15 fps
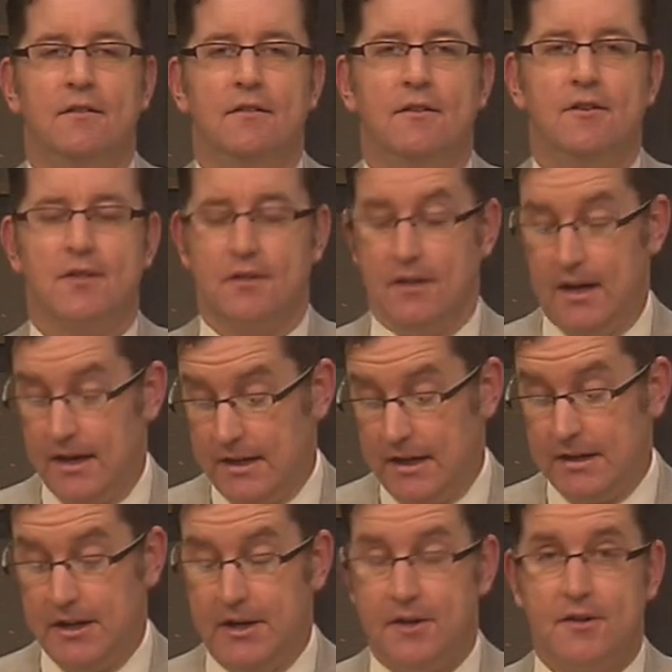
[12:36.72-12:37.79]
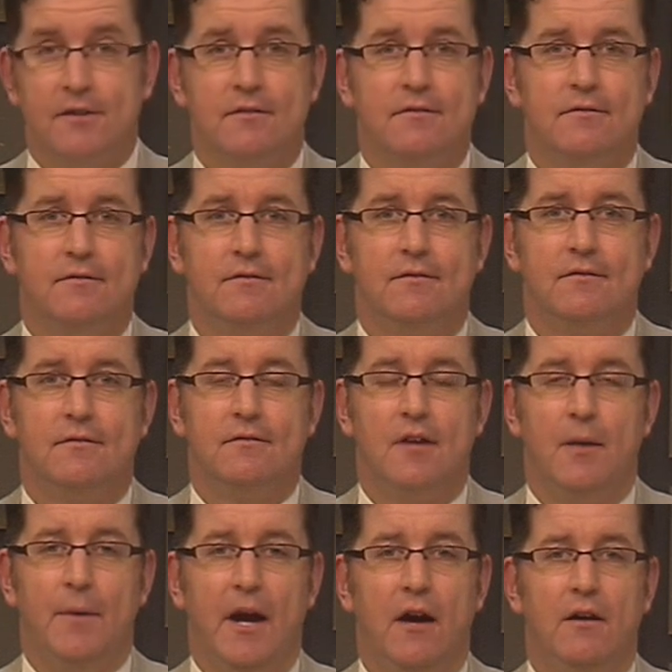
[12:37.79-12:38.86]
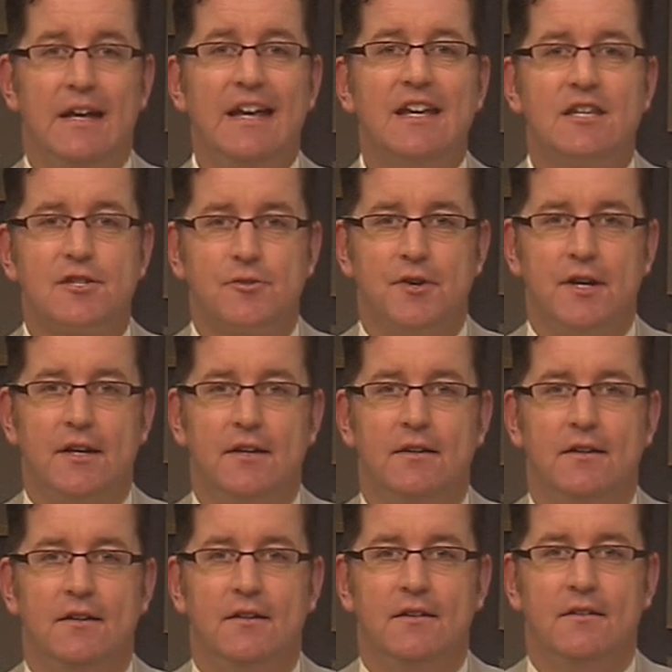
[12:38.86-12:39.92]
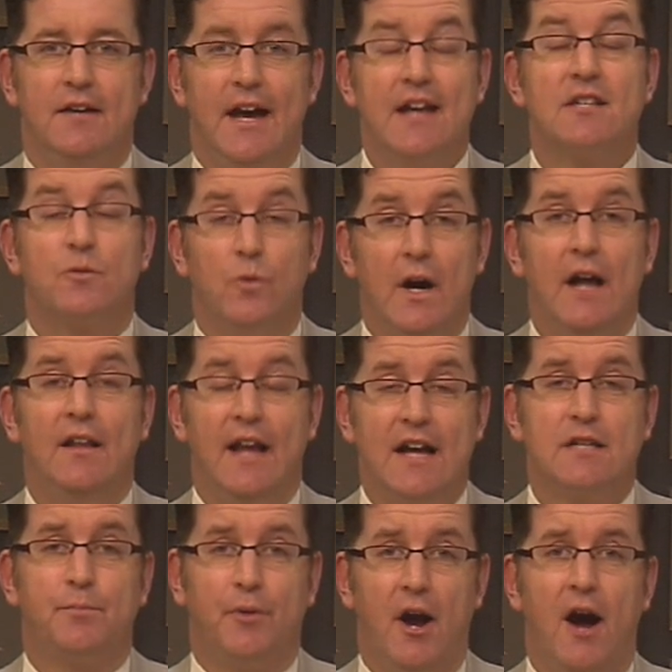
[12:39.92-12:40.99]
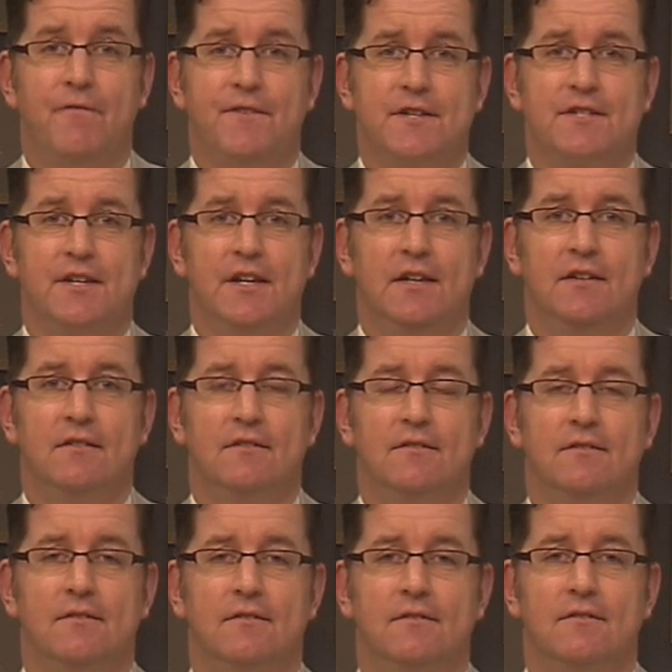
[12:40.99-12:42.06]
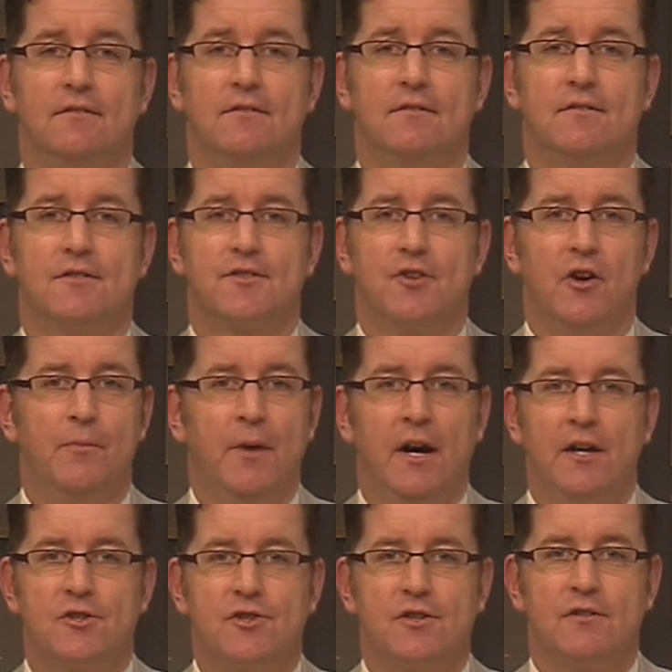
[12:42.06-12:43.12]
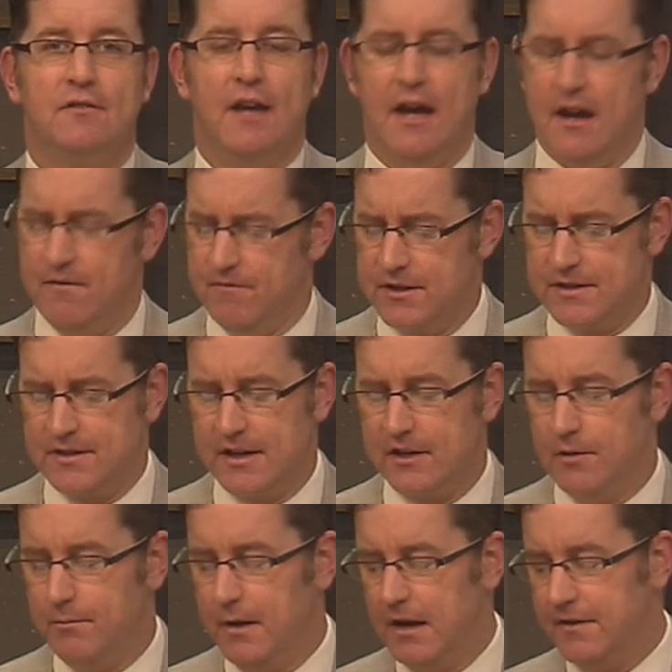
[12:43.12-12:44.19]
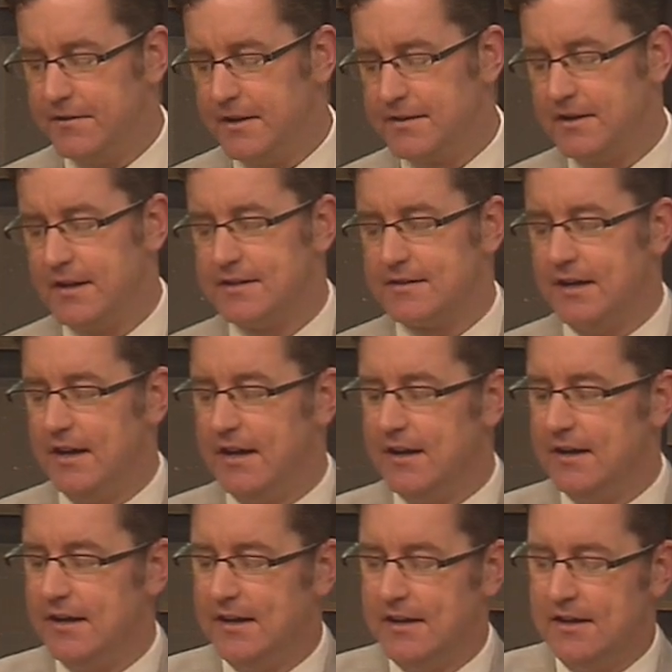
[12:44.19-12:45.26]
There's a lot in here about history as well as prophecy. So much every single month, as I say.